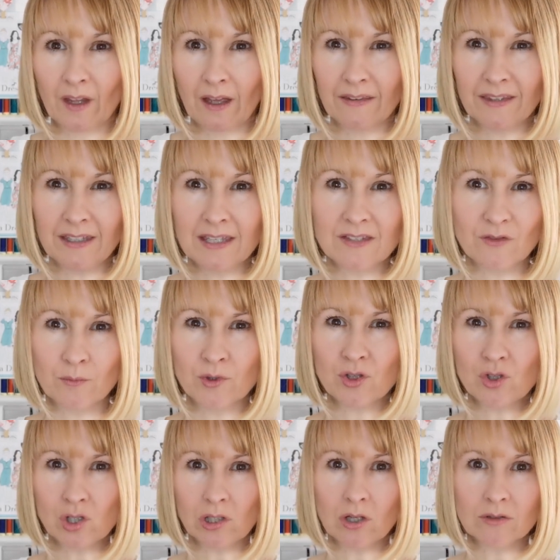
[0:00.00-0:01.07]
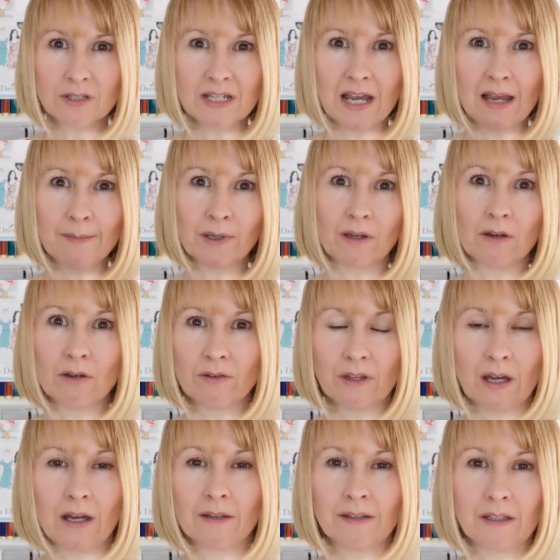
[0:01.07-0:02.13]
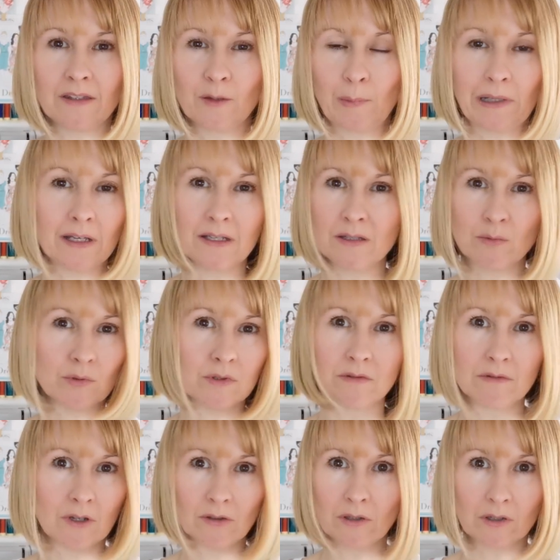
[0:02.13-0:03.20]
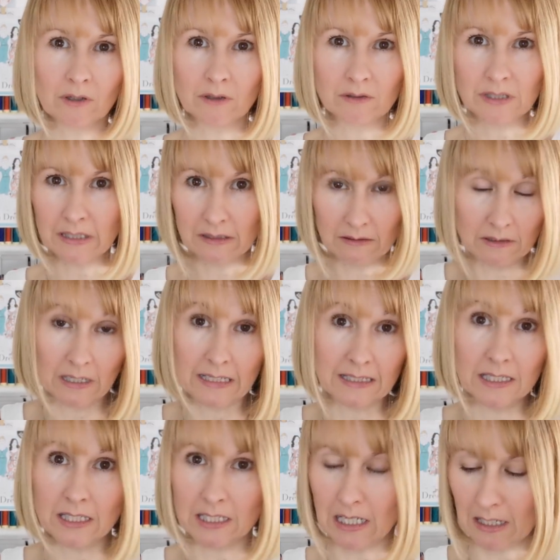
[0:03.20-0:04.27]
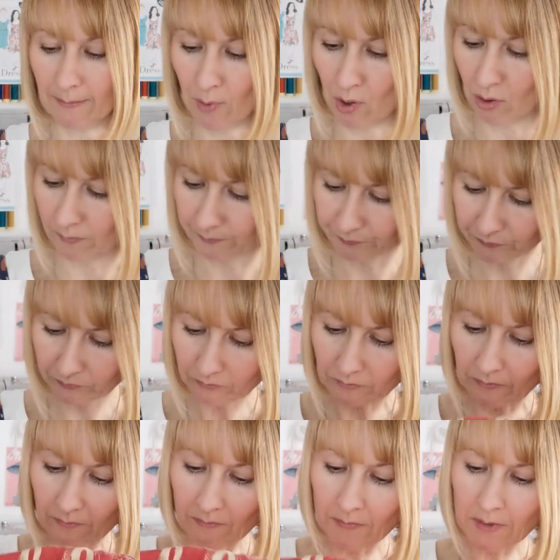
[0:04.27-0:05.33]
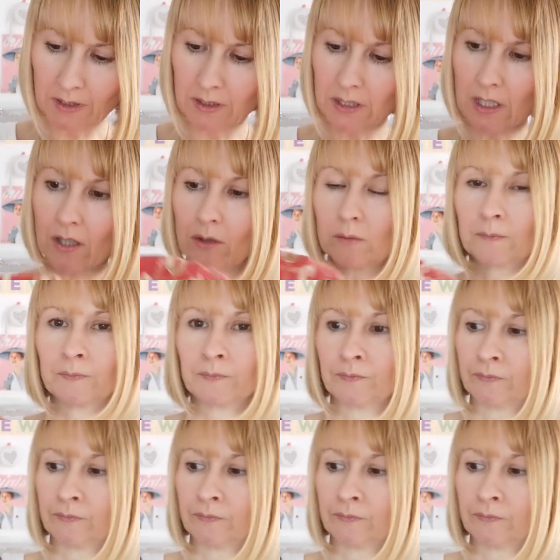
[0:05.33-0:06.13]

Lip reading: I think it's from such a long time ago that I think the place was didn't exist anymore. So,